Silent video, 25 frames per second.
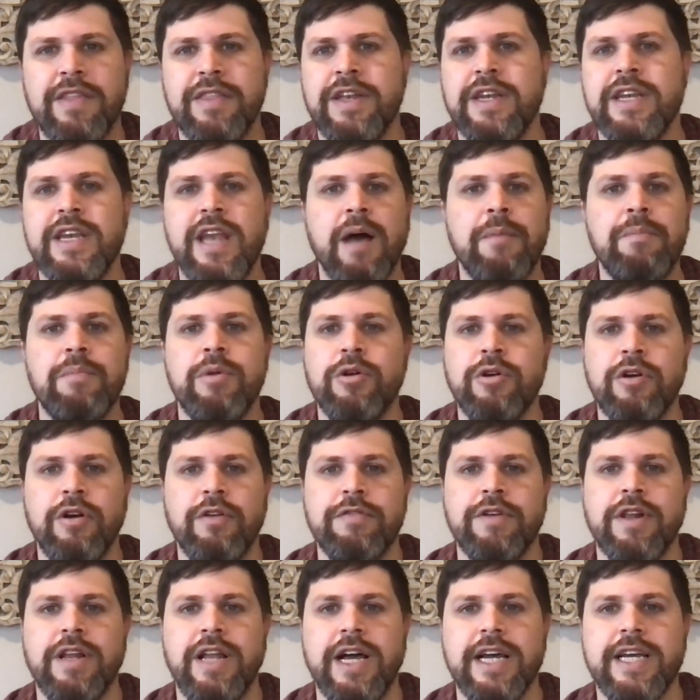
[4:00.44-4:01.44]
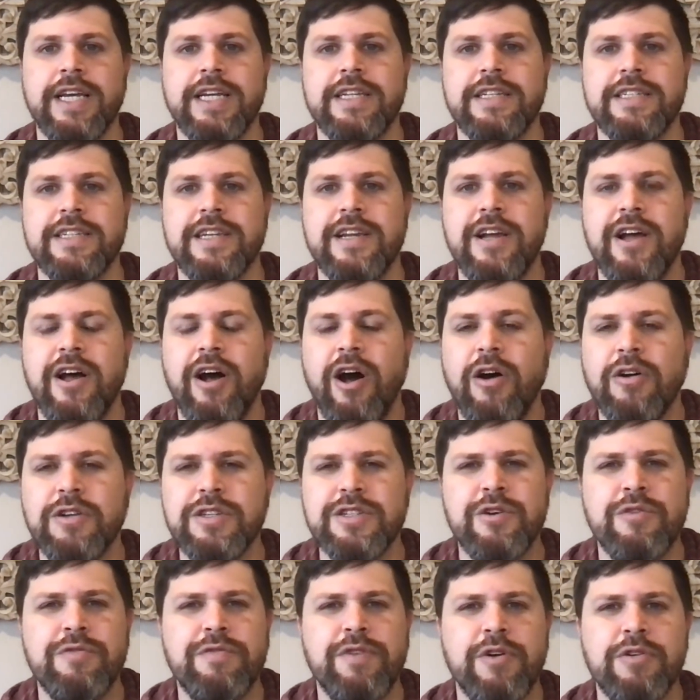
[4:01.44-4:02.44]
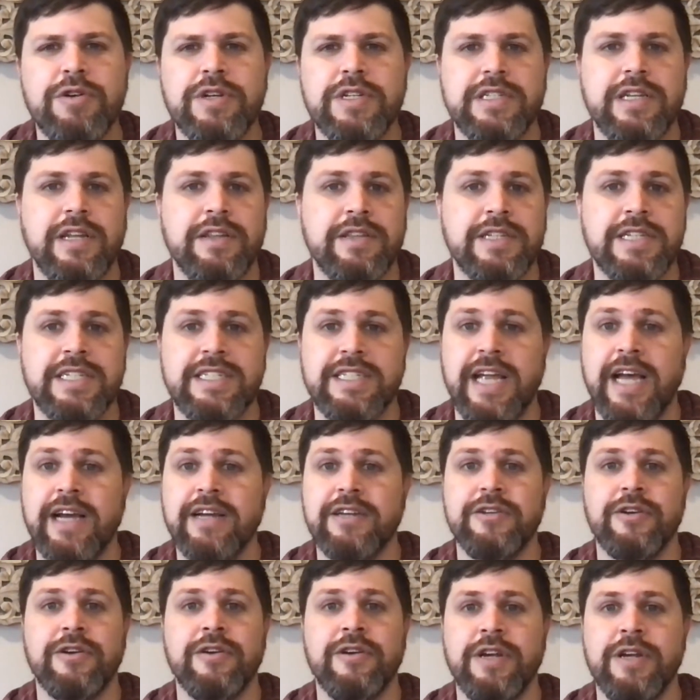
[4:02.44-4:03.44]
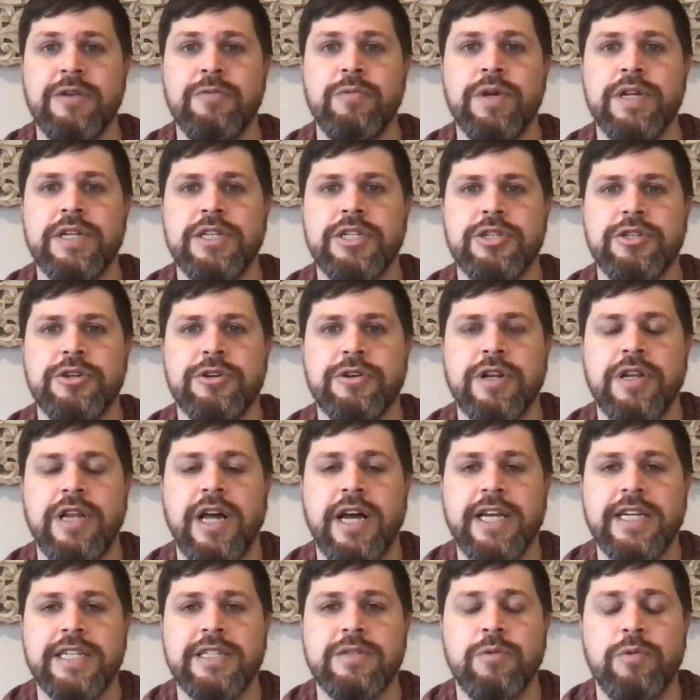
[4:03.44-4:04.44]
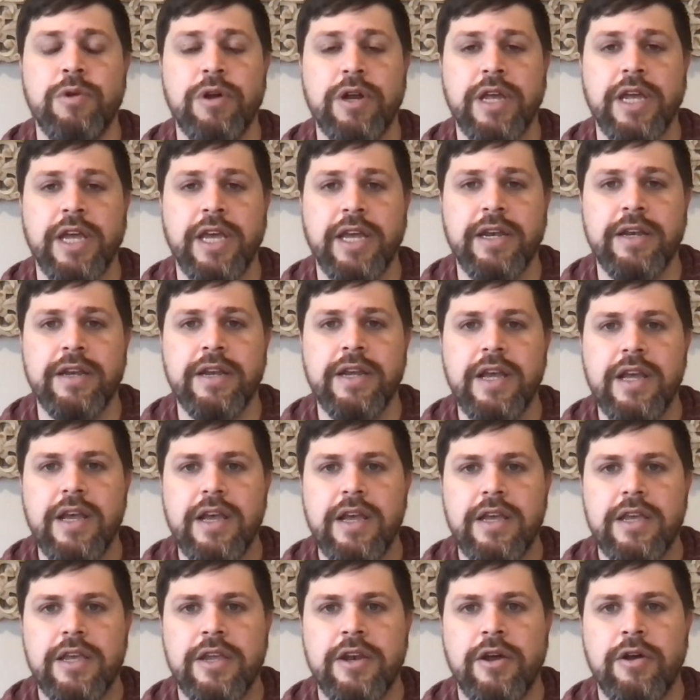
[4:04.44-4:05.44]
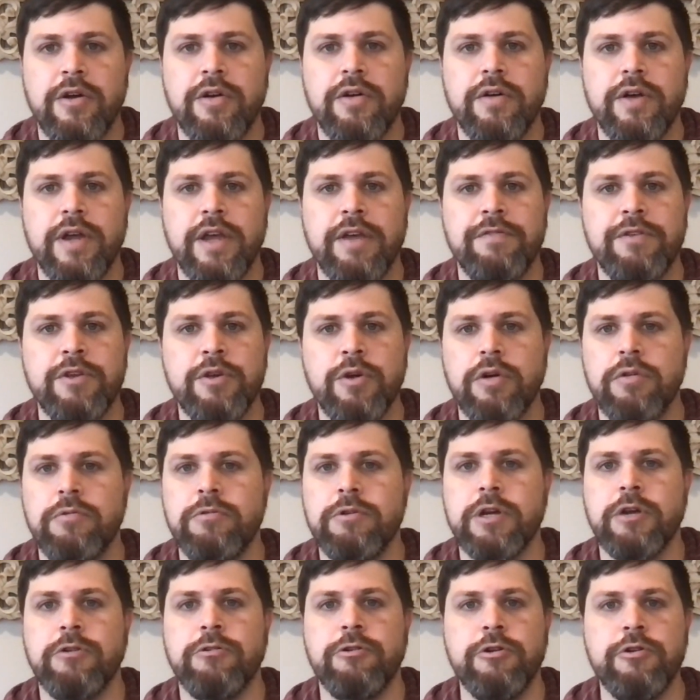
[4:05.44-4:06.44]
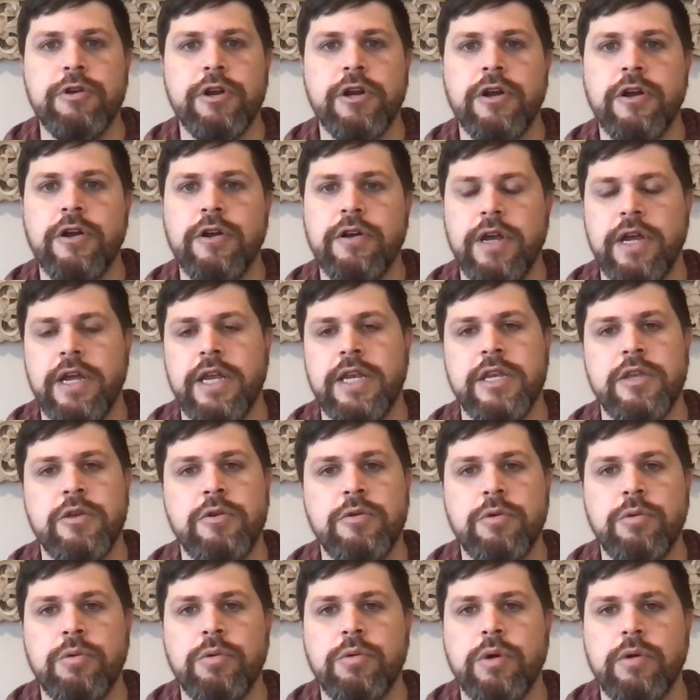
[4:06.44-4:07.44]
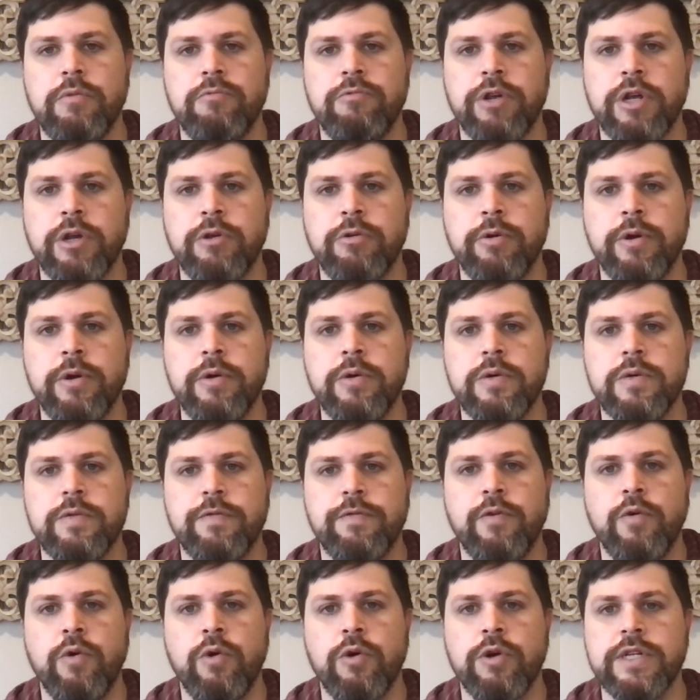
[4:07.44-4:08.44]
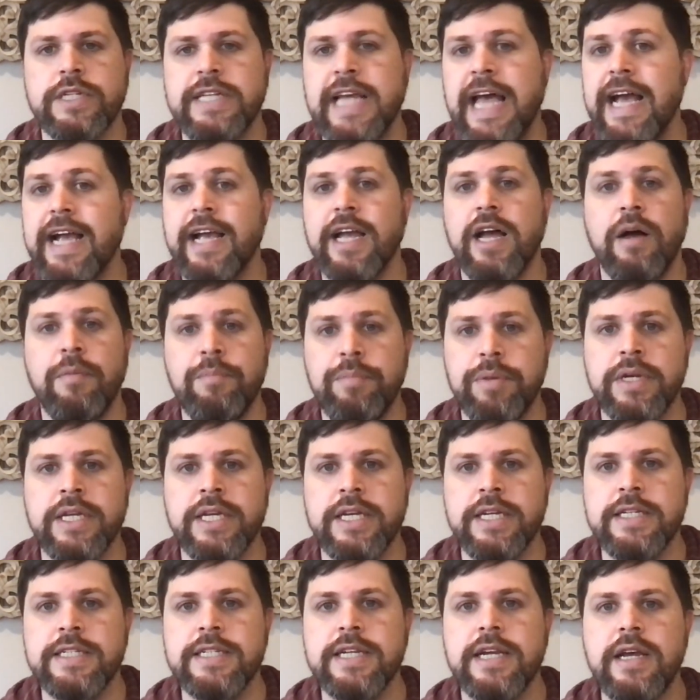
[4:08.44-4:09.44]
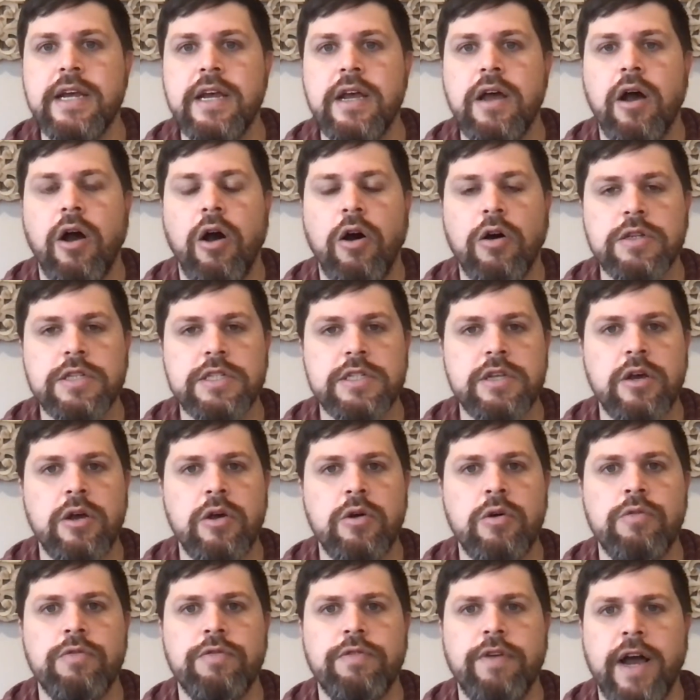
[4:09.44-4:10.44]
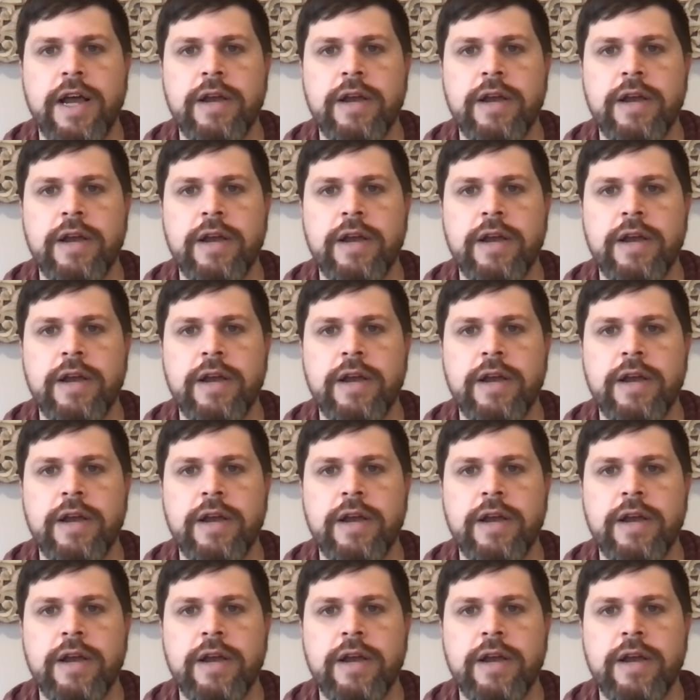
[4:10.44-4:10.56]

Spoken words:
the number of clients. Also focus on the sector in which your clients work in. If you're a recruiter and you recruit for tech companies, also